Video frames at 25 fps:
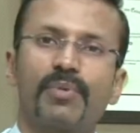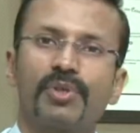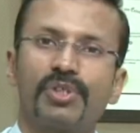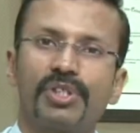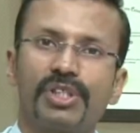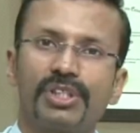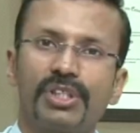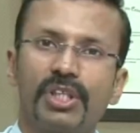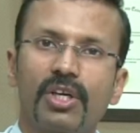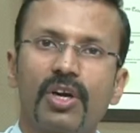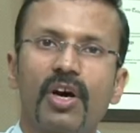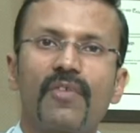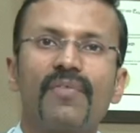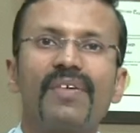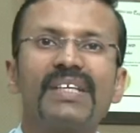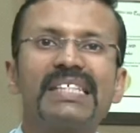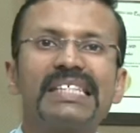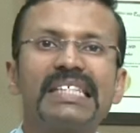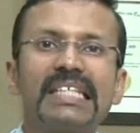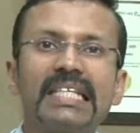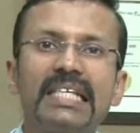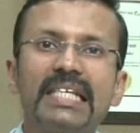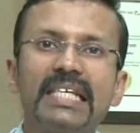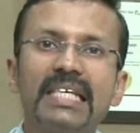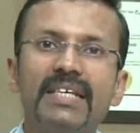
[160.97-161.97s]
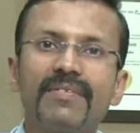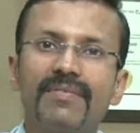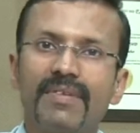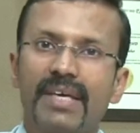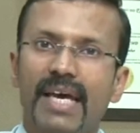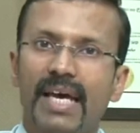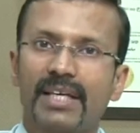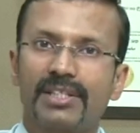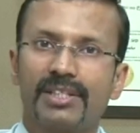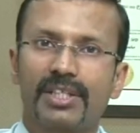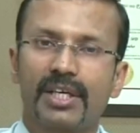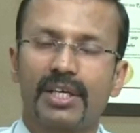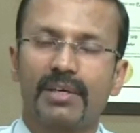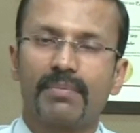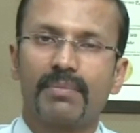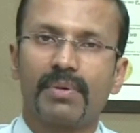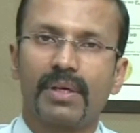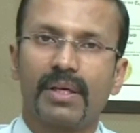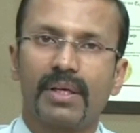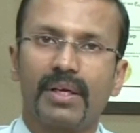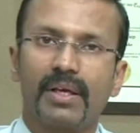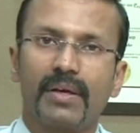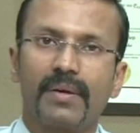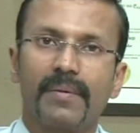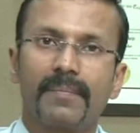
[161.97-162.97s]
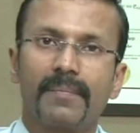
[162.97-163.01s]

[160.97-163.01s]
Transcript: procedure of a sleeve gastrectomy,